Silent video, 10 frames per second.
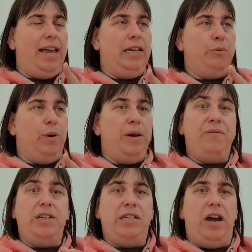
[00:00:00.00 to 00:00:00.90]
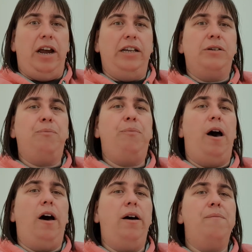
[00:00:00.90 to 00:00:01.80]
is one of the signs,
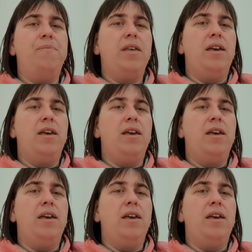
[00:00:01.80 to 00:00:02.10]
but